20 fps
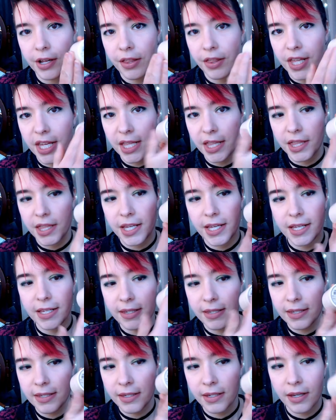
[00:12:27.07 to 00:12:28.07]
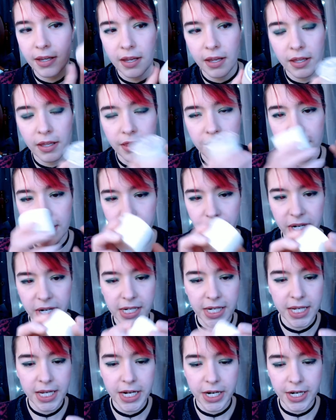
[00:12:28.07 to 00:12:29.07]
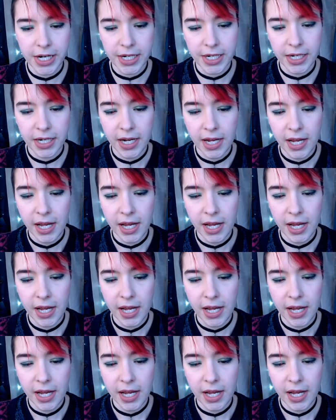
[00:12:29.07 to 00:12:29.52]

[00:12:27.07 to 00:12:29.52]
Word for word: Th this, this right here,